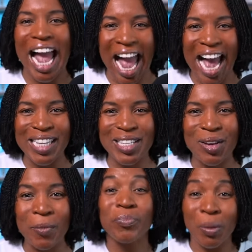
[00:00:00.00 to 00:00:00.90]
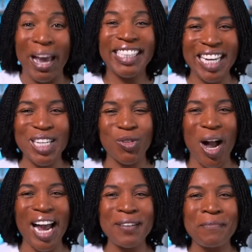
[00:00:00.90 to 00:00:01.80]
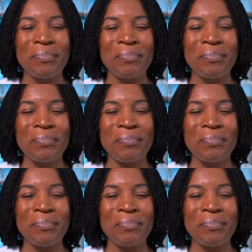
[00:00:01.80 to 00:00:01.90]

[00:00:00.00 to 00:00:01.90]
hats. Makes sense, right?